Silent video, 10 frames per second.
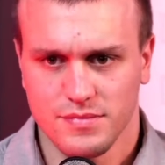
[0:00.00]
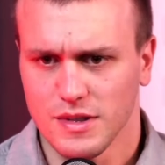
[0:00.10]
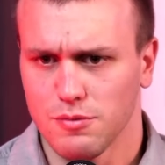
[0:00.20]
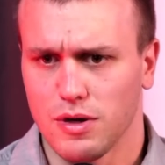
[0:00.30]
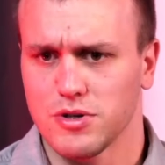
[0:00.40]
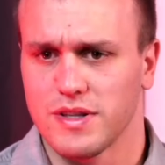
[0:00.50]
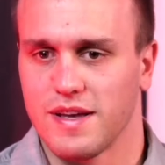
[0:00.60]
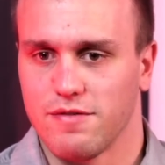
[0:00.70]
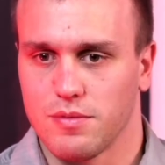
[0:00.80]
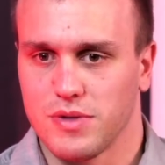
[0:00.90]
why were they
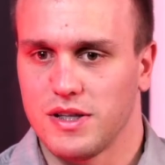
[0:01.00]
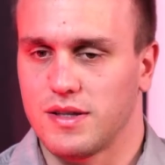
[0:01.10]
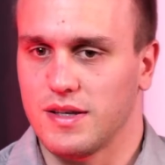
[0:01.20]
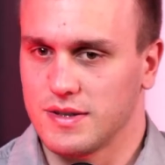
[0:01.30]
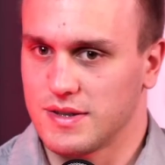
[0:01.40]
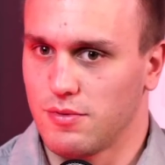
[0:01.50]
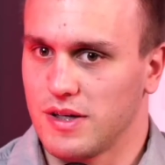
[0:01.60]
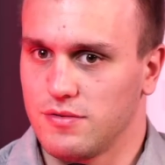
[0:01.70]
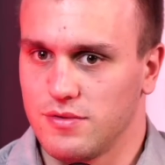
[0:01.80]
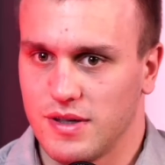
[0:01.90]
having meetings? Why
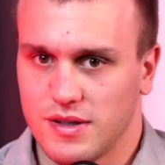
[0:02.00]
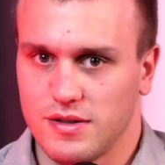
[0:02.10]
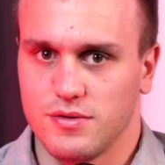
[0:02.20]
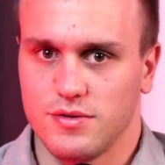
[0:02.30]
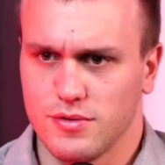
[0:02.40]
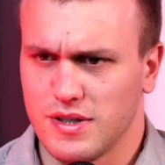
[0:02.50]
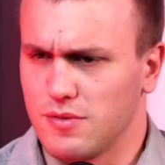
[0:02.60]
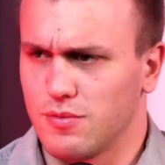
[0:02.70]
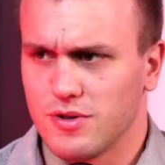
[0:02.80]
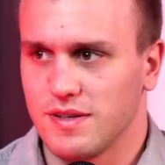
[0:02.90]
do they need to do
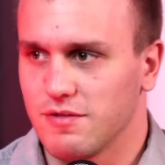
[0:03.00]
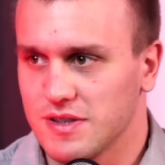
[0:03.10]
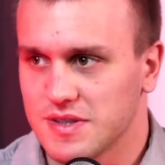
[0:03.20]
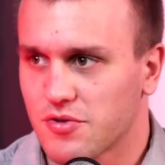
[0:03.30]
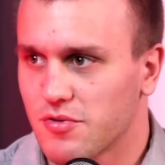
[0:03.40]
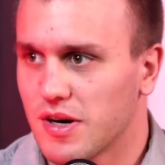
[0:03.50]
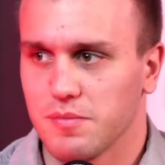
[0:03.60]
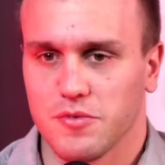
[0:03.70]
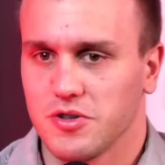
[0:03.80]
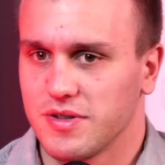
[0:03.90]
that? What even is
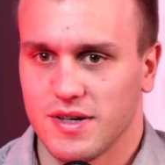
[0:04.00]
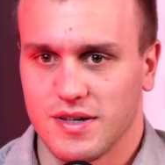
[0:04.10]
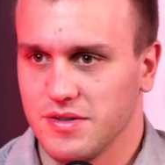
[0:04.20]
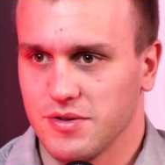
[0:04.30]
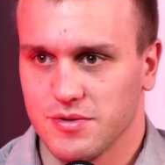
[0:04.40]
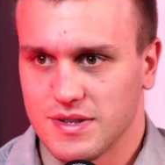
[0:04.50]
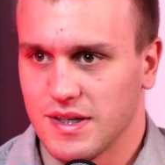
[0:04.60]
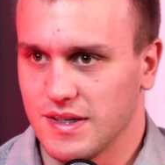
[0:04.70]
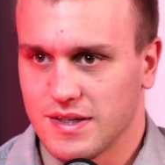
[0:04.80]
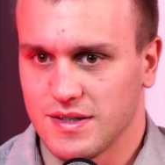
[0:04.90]
Scrum? What are those
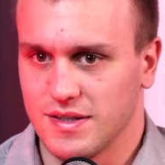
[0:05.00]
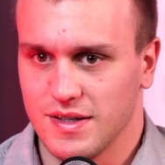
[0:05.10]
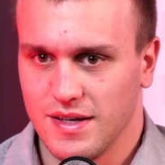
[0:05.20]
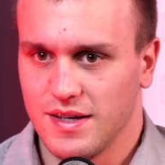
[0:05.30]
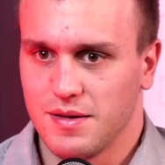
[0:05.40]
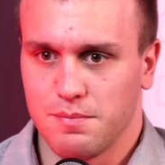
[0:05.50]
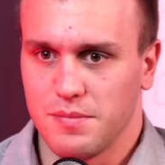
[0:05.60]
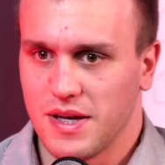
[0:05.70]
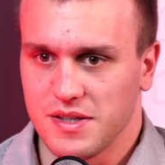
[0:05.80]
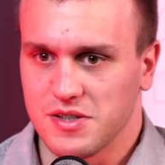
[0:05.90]
like
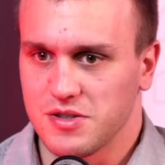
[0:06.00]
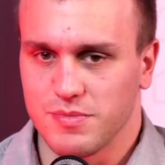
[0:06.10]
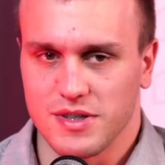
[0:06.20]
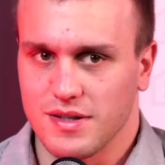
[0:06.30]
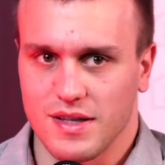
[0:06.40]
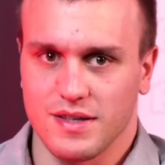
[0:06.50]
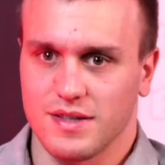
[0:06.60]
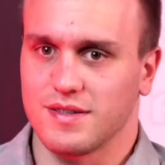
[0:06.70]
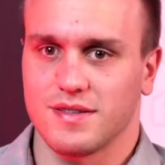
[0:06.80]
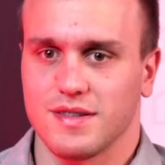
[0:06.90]
management?
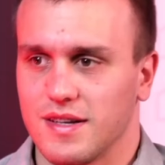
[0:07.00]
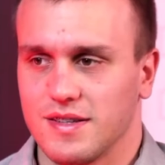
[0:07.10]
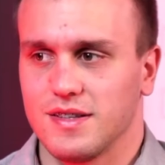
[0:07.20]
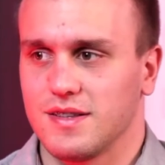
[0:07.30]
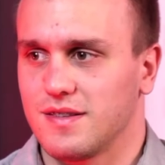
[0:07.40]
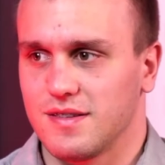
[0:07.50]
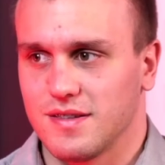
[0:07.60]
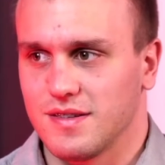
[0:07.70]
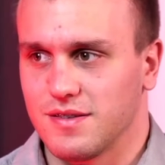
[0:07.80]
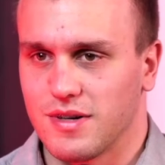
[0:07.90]
Like I didn't
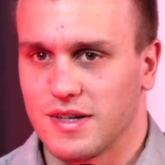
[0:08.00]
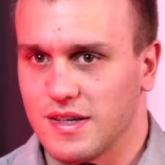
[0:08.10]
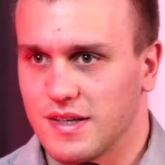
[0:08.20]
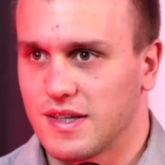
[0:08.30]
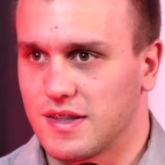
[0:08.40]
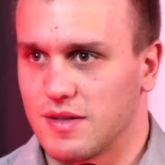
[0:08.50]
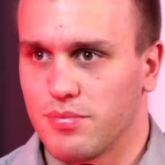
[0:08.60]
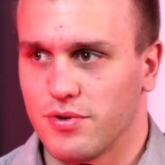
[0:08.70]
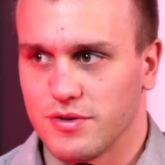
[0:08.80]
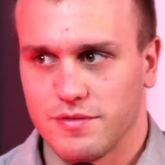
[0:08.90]
really get the
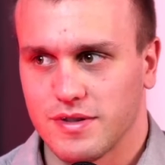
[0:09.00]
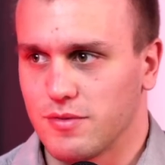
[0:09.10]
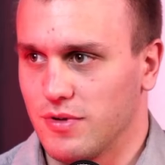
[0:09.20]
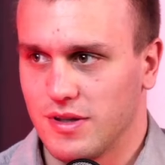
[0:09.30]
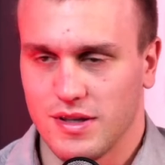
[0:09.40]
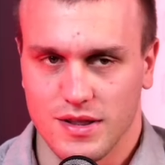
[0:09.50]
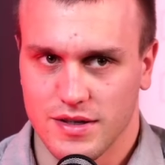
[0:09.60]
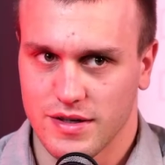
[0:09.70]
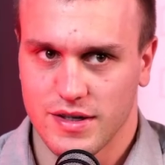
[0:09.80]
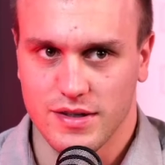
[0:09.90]
point of it. We didn't
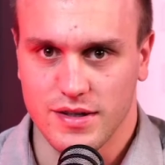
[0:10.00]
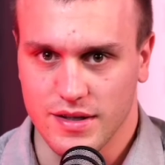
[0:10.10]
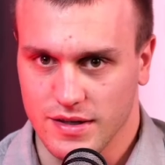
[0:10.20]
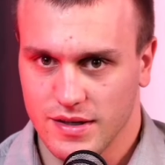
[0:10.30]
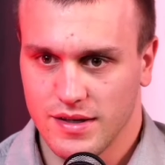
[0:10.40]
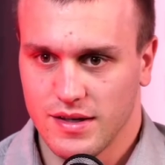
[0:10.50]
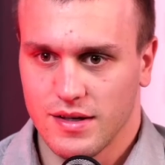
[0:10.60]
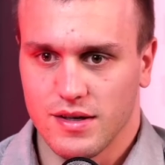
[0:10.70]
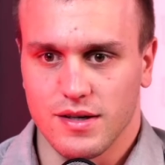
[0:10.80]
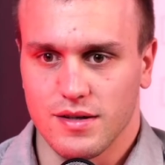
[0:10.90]
learn anything
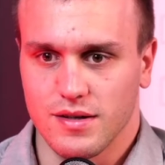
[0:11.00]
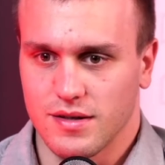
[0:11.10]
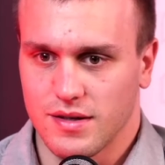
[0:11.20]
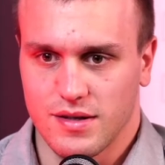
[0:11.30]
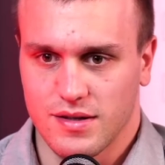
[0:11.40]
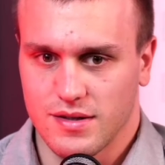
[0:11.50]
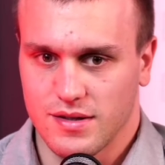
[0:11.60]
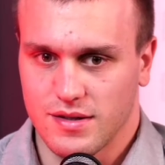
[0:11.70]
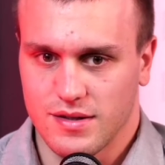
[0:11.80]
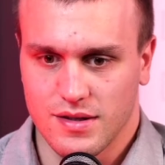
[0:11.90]
in
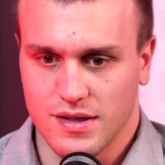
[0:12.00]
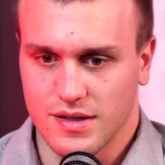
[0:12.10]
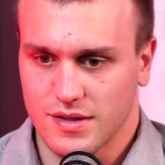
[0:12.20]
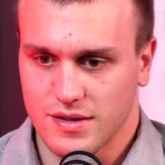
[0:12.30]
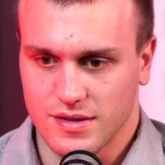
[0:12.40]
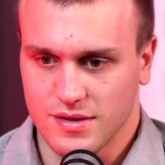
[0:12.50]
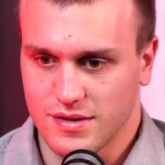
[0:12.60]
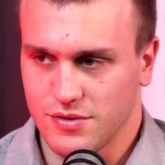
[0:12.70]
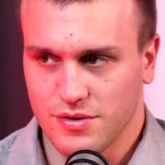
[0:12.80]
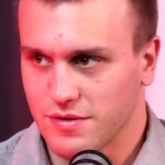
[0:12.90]
like
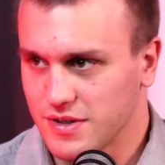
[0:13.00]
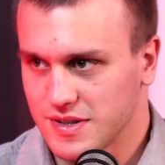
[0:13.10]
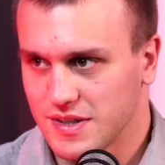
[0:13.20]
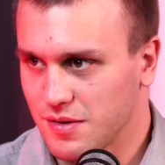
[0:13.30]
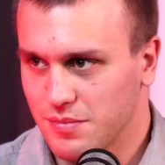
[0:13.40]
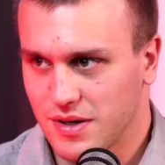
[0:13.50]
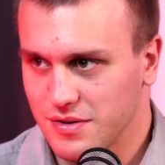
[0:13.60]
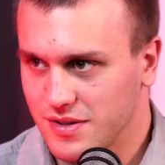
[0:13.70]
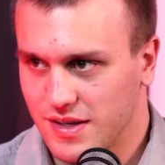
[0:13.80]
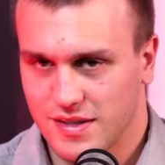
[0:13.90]
university
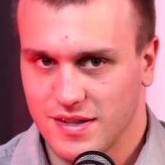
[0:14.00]
about that.